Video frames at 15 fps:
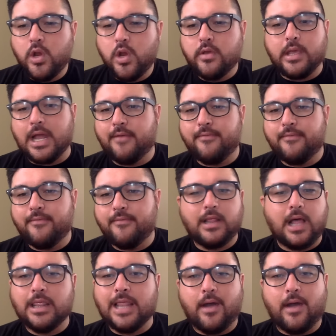or you can
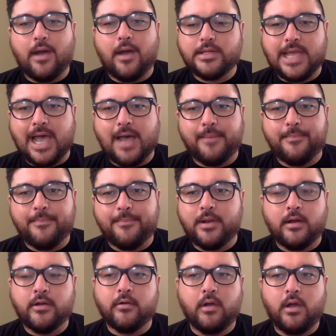kind of allow it to
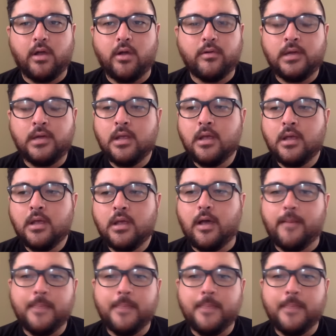happen on your own.